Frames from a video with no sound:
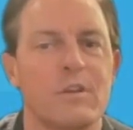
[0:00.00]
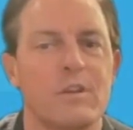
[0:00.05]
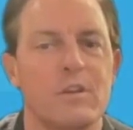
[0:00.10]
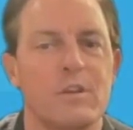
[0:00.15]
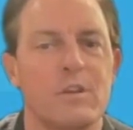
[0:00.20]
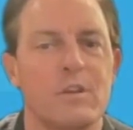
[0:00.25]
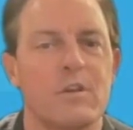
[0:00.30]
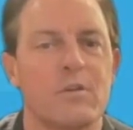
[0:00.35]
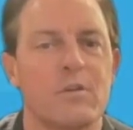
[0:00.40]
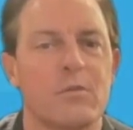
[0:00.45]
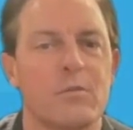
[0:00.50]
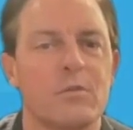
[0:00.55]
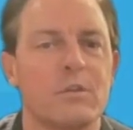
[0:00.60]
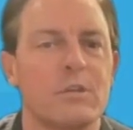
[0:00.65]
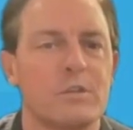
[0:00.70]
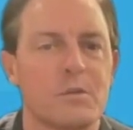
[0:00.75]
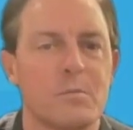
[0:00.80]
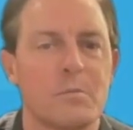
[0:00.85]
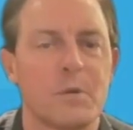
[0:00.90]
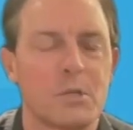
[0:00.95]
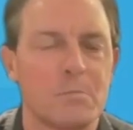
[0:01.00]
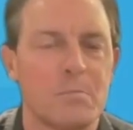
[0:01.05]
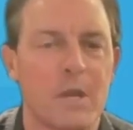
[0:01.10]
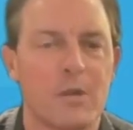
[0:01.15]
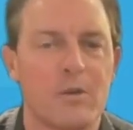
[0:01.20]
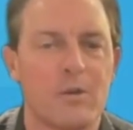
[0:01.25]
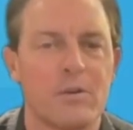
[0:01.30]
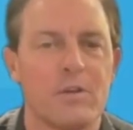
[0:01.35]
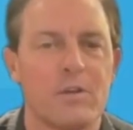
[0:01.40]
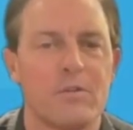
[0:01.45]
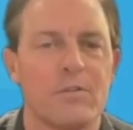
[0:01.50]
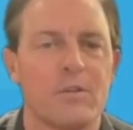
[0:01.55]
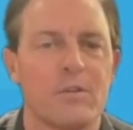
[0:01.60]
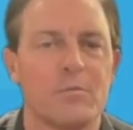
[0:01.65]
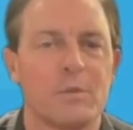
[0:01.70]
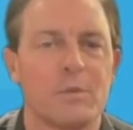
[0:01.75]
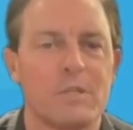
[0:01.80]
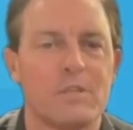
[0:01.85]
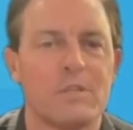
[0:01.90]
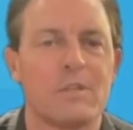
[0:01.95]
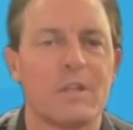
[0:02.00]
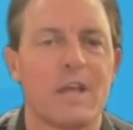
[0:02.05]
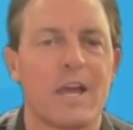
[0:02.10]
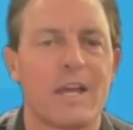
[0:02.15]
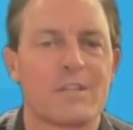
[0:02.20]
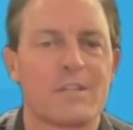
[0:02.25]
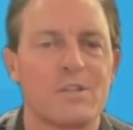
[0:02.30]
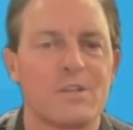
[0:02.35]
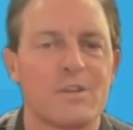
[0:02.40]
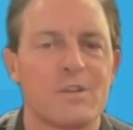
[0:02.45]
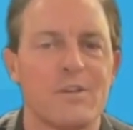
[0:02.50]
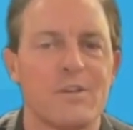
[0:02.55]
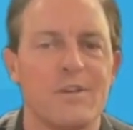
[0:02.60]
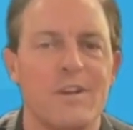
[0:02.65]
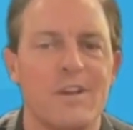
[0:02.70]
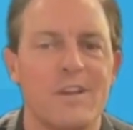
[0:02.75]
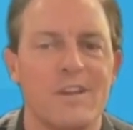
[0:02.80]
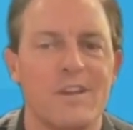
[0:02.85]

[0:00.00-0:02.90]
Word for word: year, or at least a much better year than we did last year,